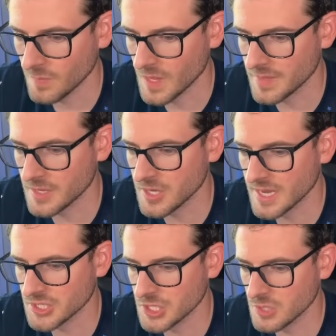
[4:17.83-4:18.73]
And then you can
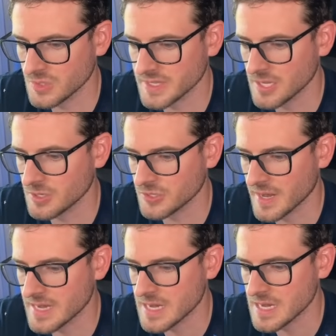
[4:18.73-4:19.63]
actually use that user
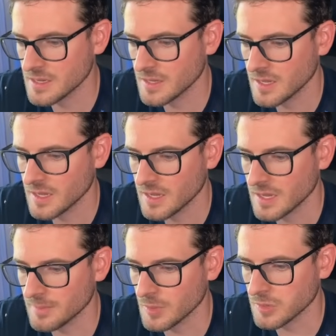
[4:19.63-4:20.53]
ID
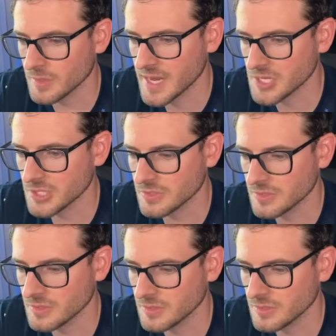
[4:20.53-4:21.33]
in both locations.